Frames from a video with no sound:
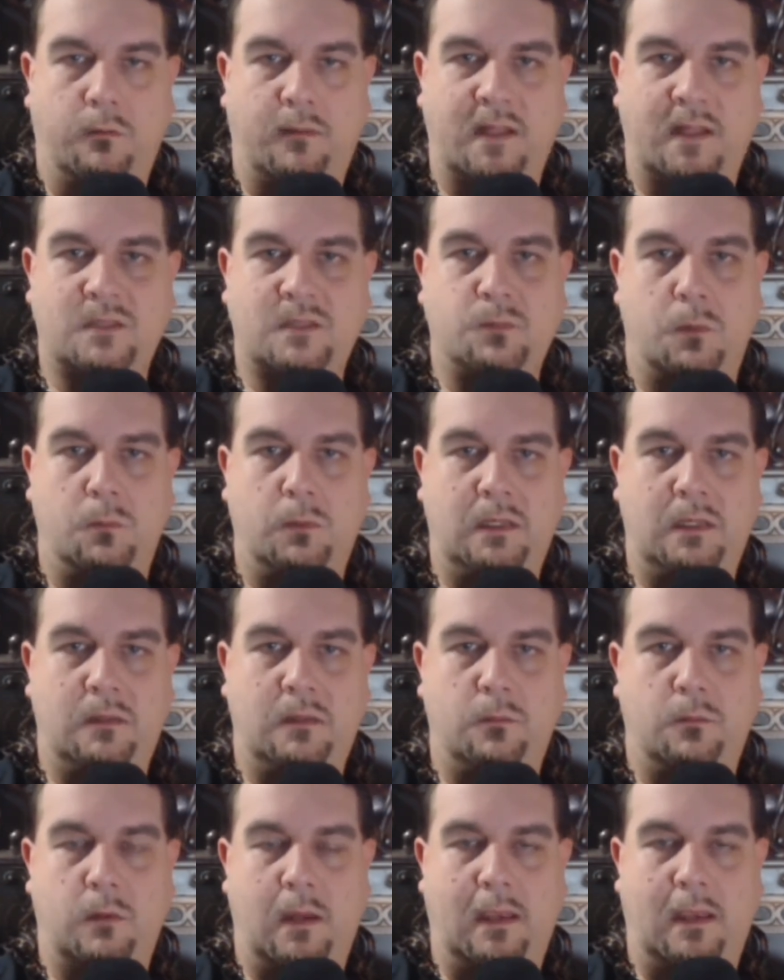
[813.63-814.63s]
That's what we do
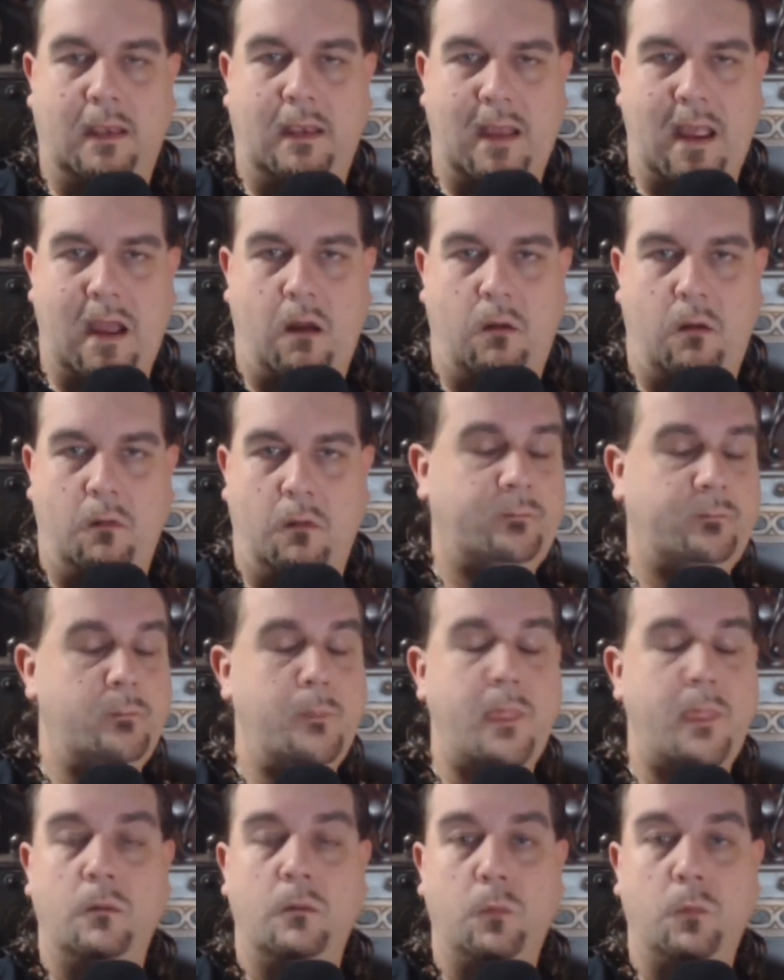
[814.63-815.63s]
right now.
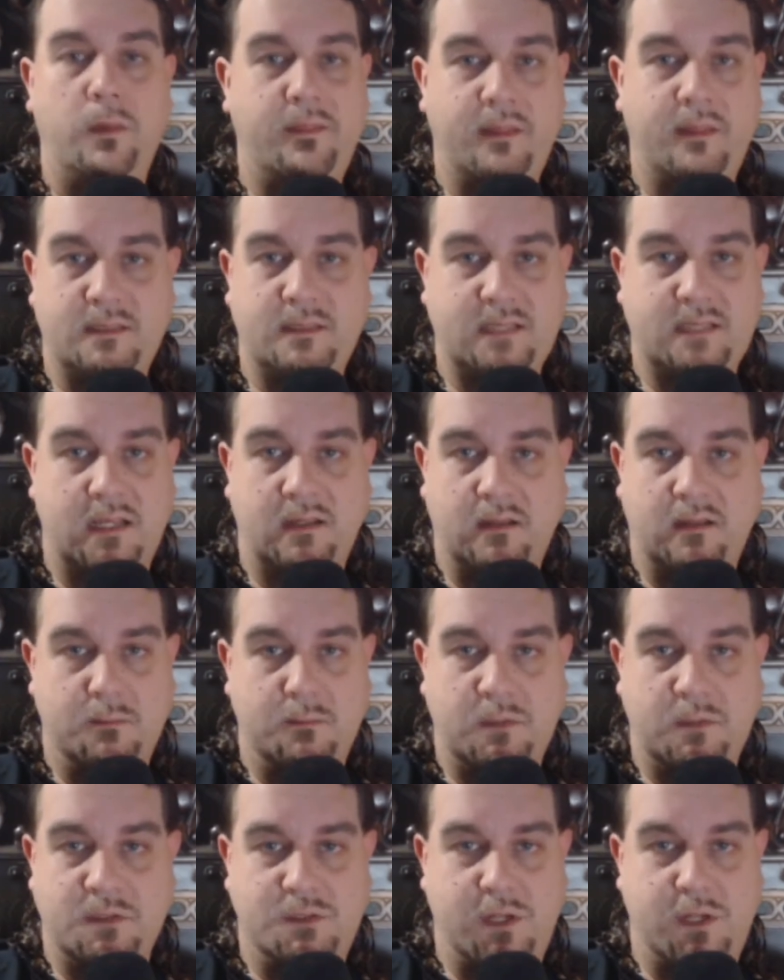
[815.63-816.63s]
We think sending them
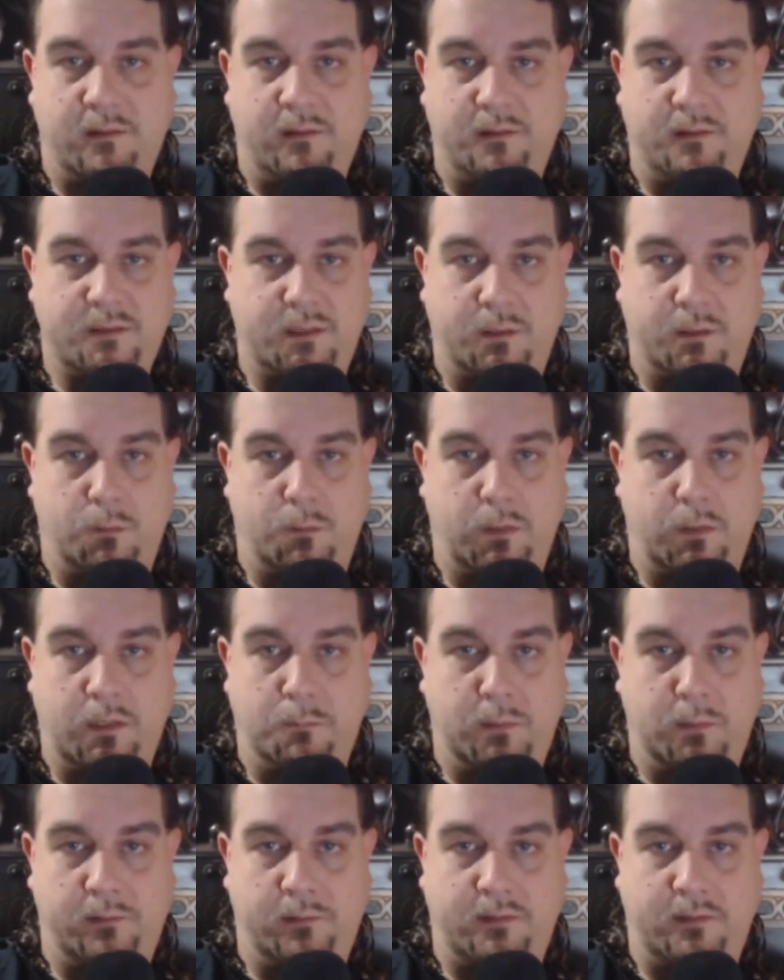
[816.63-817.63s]
to jail is going to
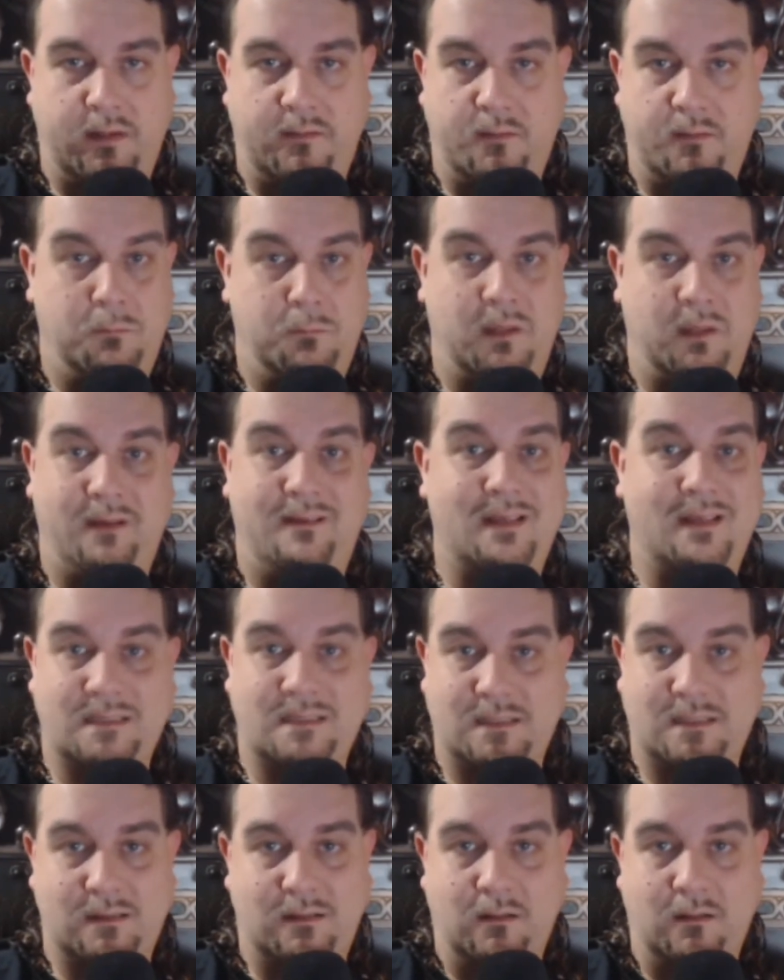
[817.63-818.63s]
rehabilitate them, but it
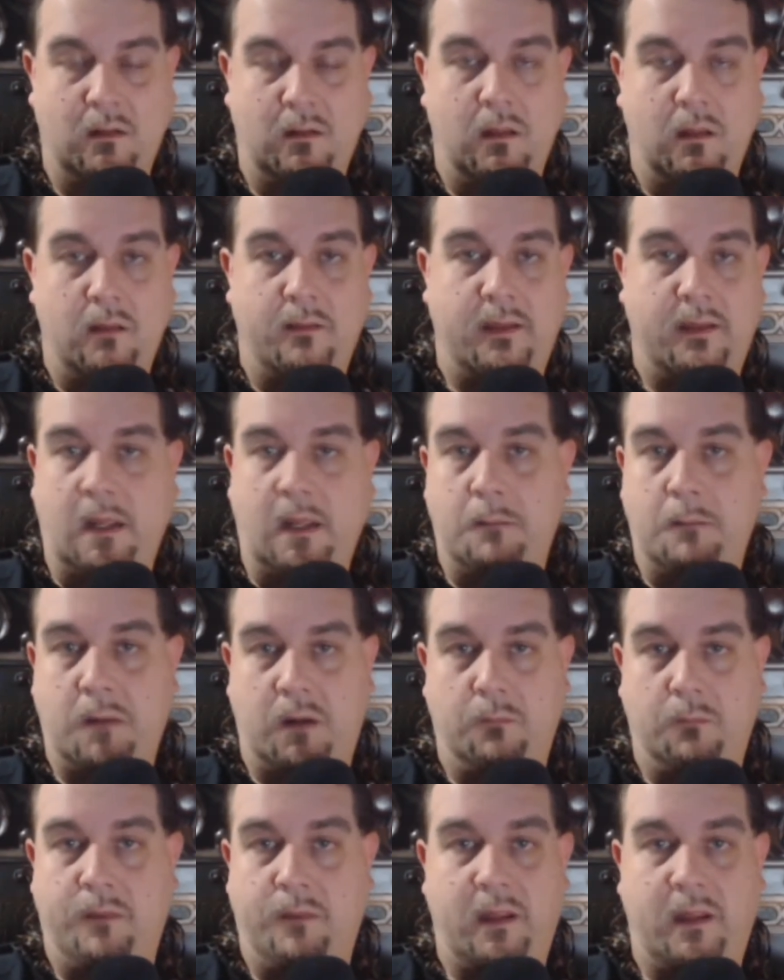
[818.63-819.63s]
doesn't. They come
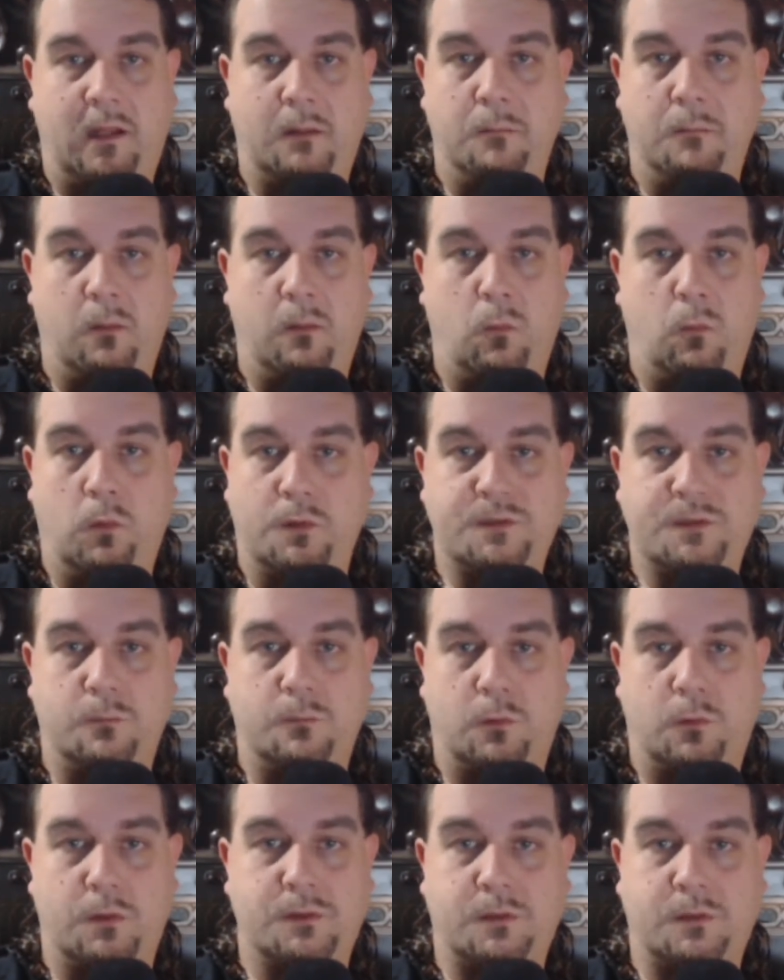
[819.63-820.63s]
out and they commit worse and
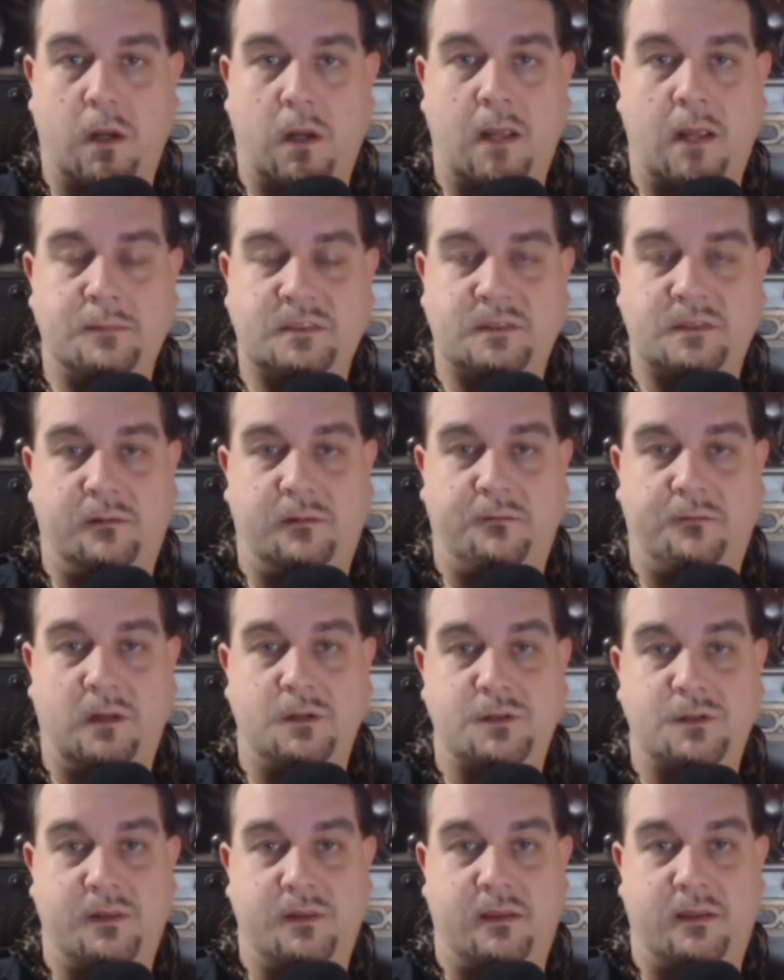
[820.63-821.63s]
worse crimes until
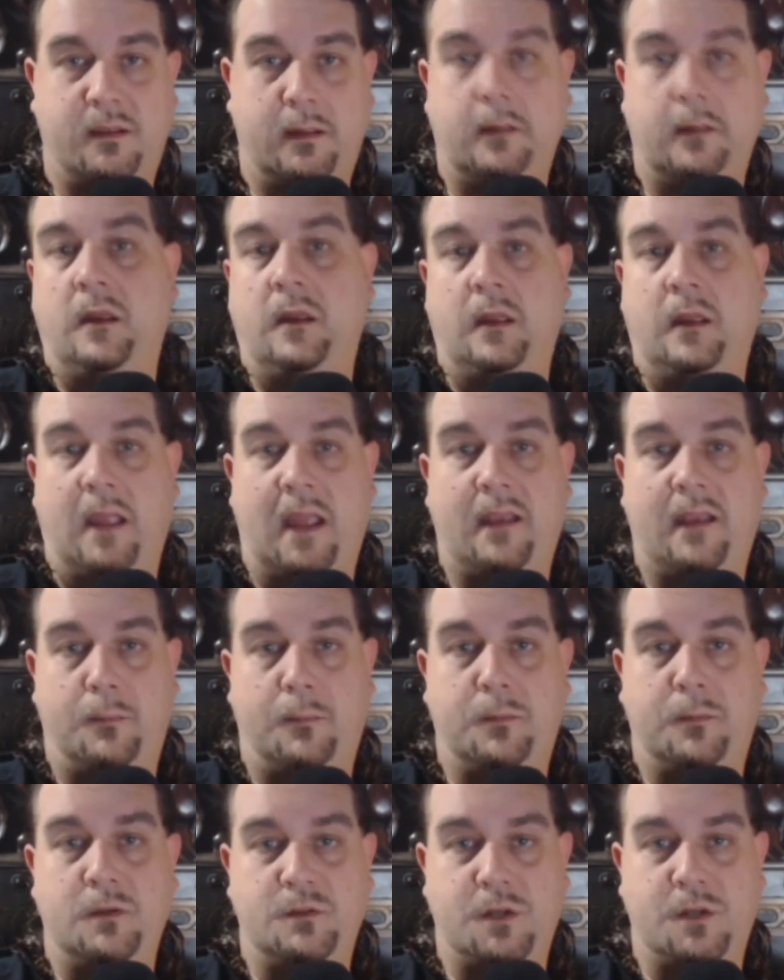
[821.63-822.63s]
eventually they end up
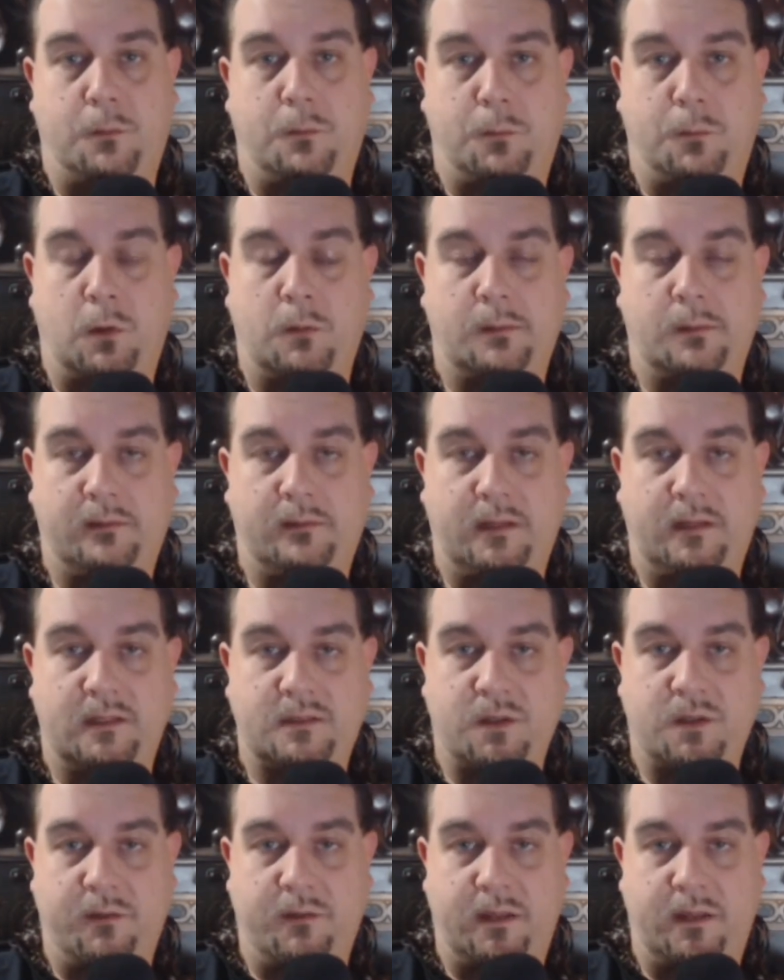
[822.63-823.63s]
in jail permanently. It's
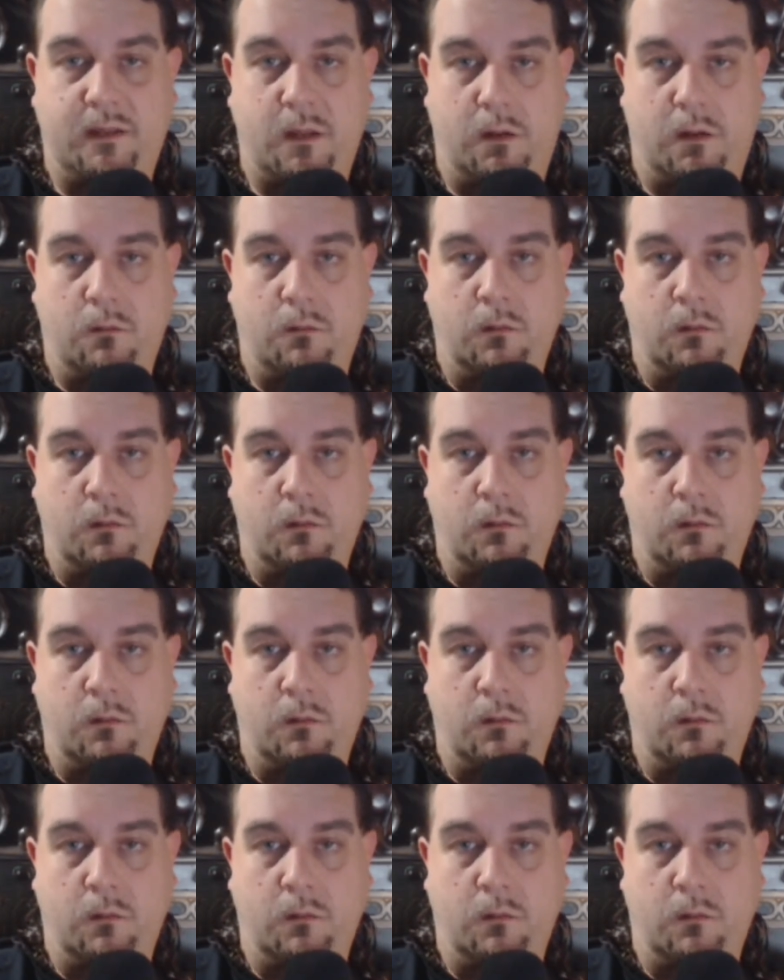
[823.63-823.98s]
all they know.